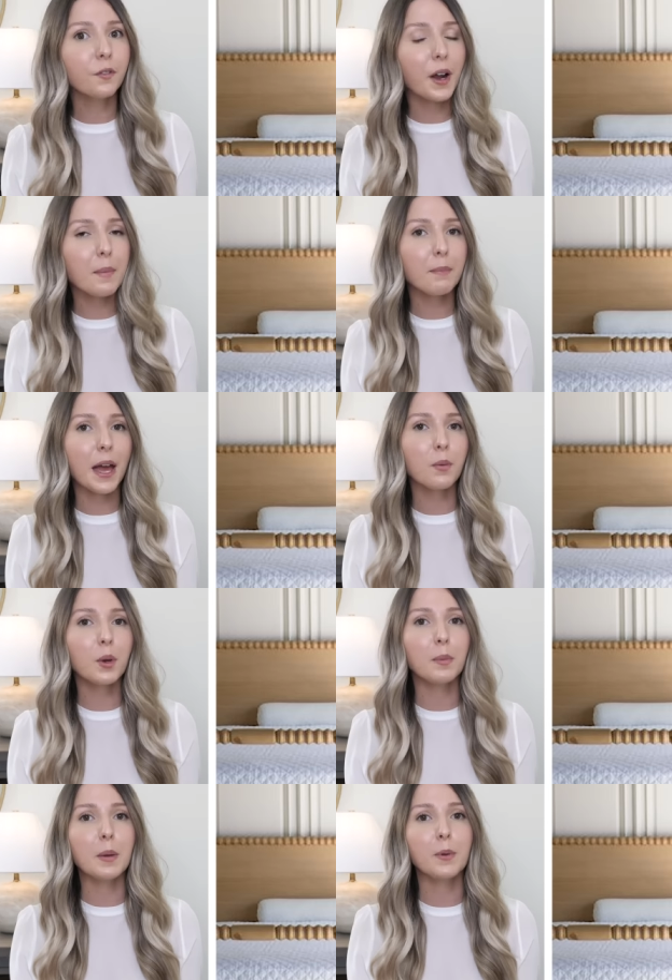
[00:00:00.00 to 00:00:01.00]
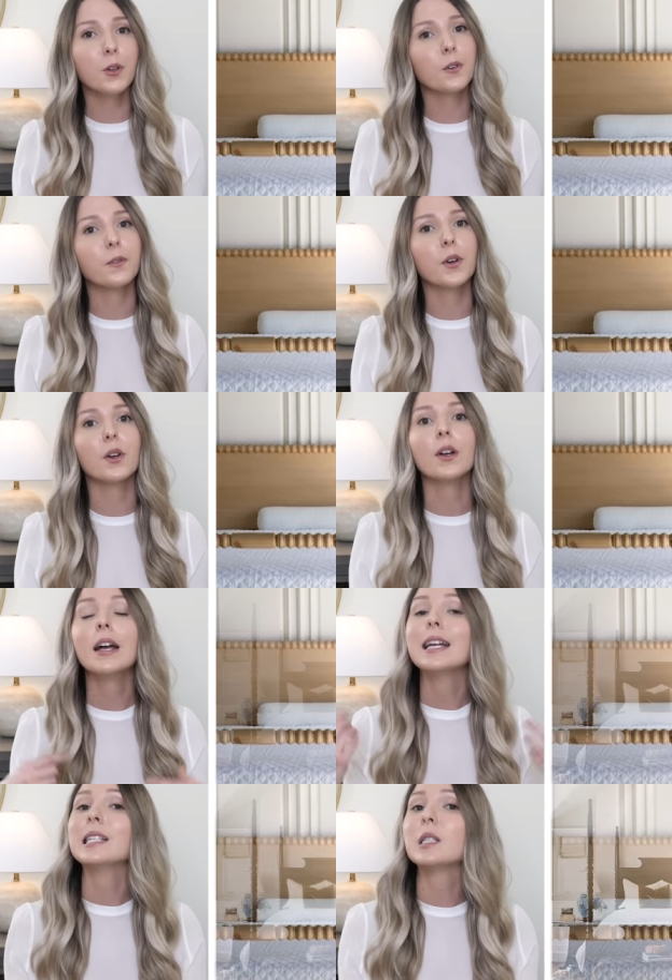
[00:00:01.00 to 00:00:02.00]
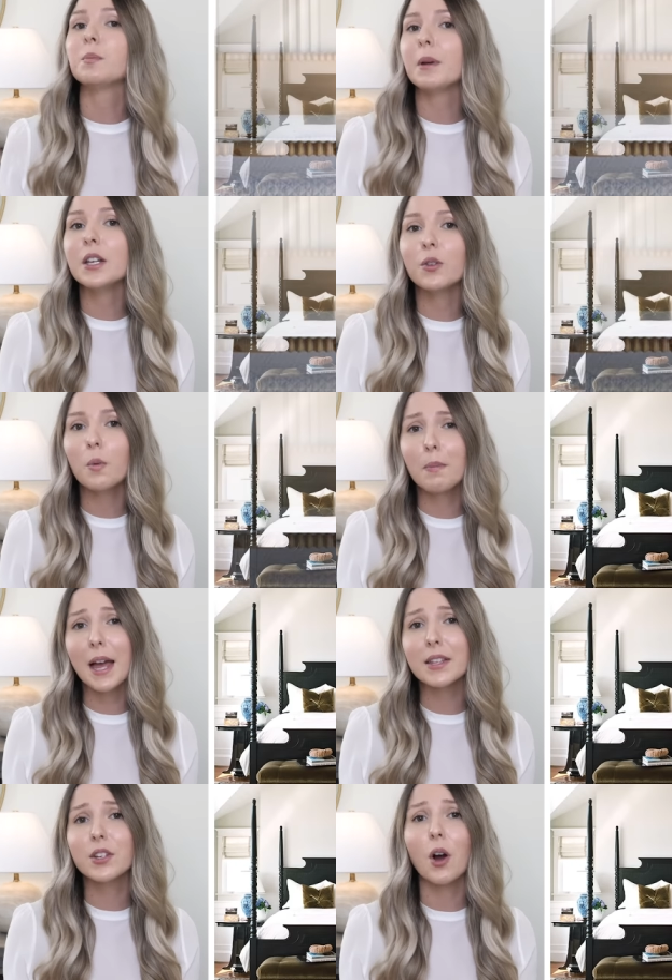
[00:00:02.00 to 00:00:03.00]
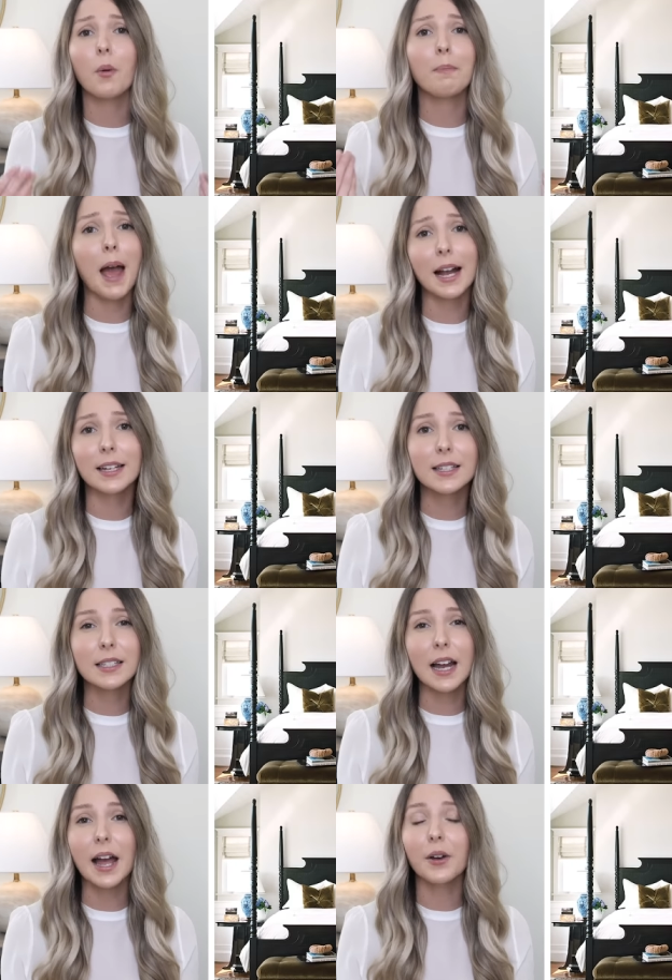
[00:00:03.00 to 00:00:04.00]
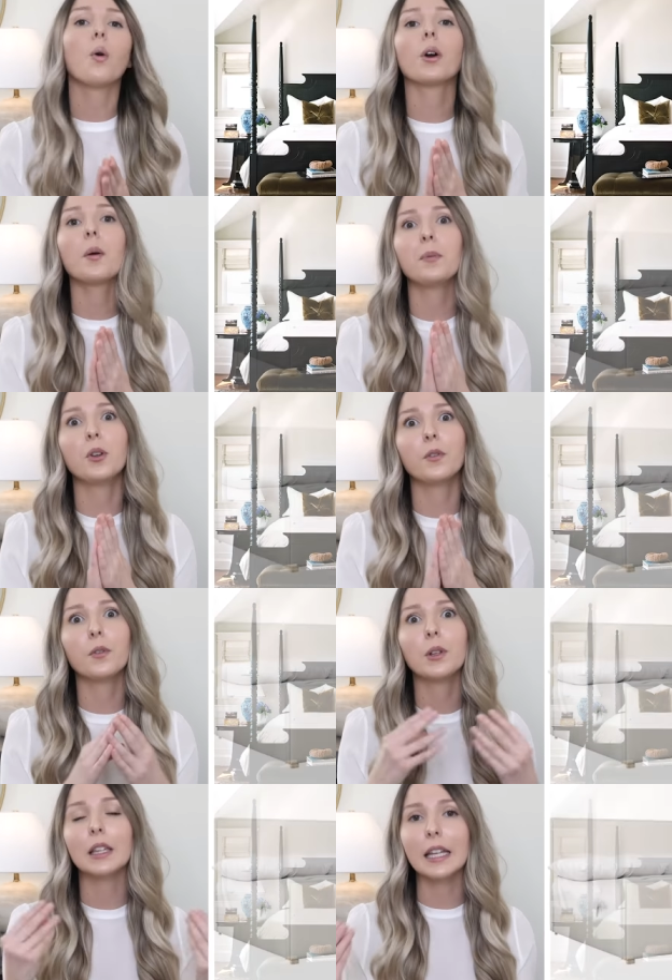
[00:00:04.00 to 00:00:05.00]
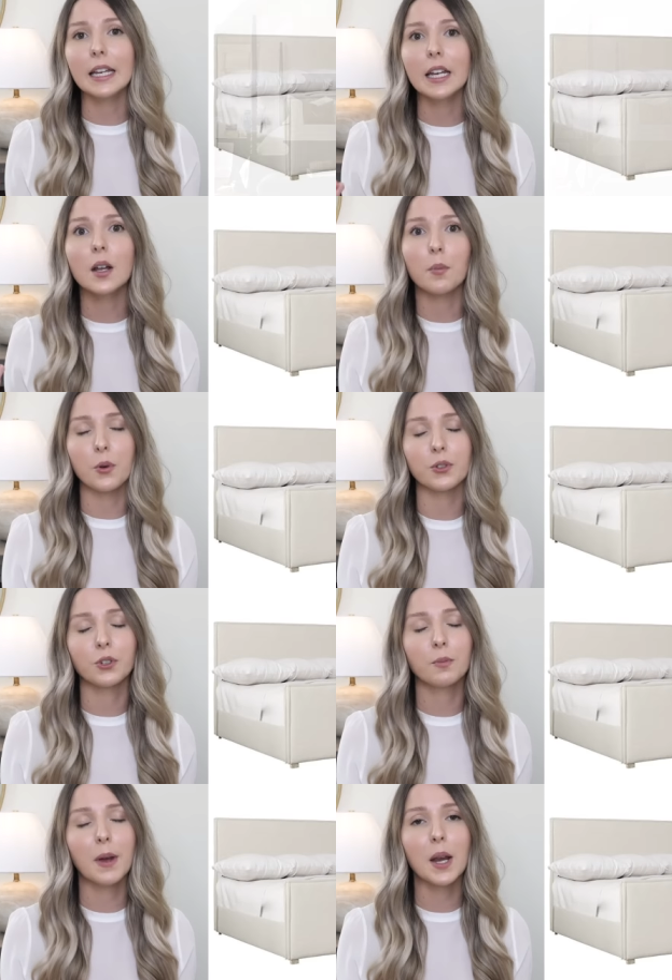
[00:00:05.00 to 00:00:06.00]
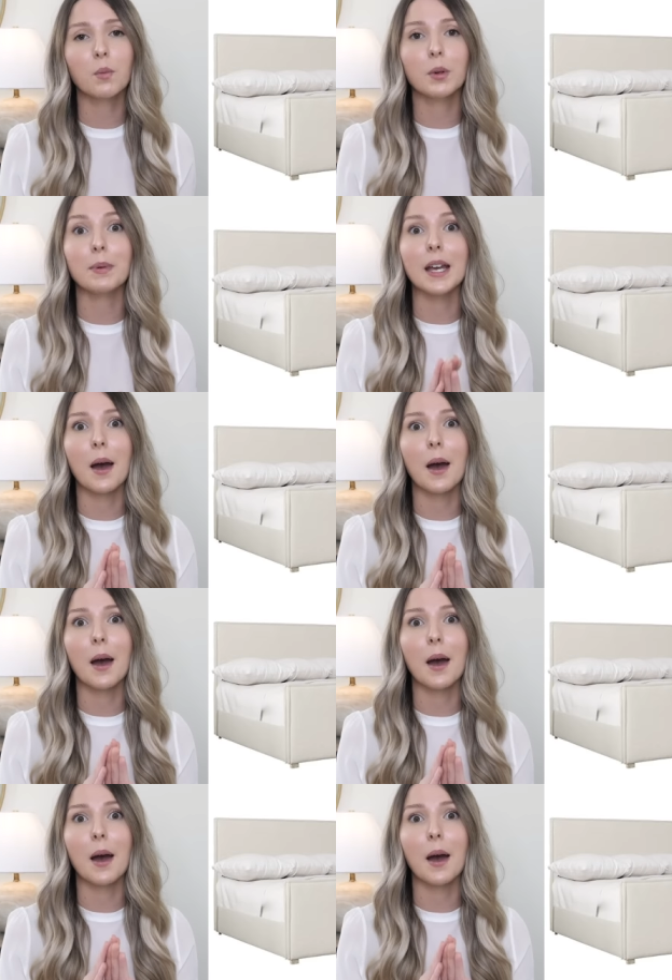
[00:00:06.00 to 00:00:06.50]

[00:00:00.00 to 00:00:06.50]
frame bed would be beautiful, spindle beds are back in style, or a beautiful linen upholstered bed would be